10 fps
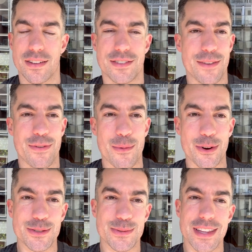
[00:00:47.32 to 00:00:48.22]
if I'm
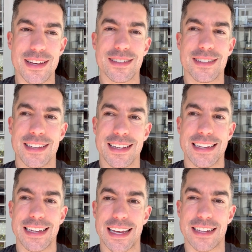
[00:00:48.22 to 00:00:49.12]
honest with you,
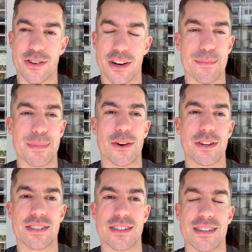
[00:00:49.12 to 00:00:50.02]
it's I can be
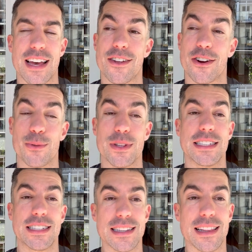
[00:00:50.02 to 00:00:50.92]
honest and say that I really
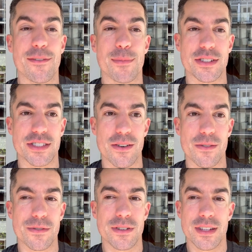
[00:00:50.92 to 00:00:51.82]
didn't love
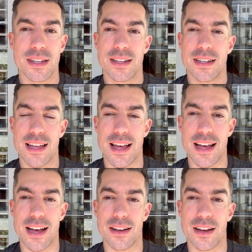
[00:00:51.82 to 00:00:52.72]
myself.
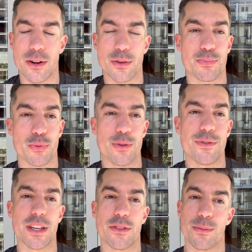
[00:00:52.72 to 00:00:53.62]
Uh, and I was
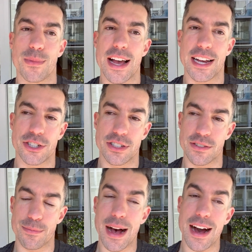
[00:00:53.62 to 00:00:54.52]
proving it through my actions
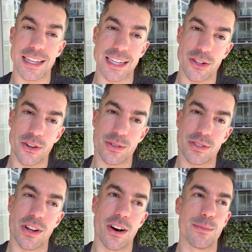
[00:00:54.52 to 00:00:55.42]
of partying
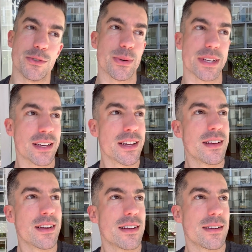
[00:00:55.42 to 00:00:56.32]
non-stop, doing
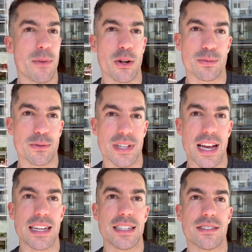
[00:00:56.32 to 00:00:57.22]
multiple
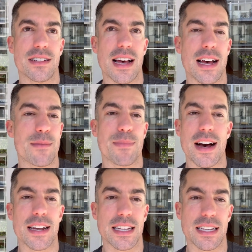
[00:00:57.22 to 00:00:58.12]
days uh,
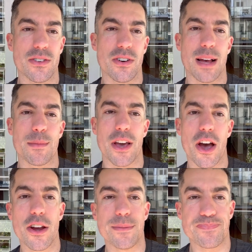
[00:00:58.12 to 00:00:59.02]
partying and not coming
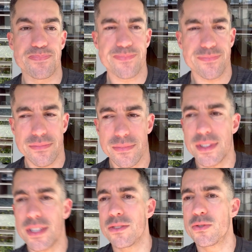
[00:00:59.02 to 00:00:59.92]
home
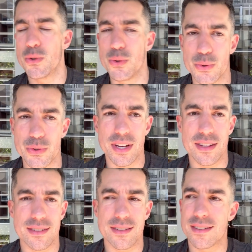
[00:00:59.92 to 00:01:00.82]
to
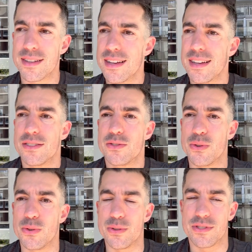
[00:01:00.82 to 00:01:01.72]

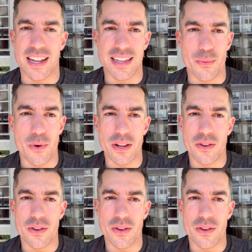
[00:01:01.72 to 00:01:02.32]
to telling white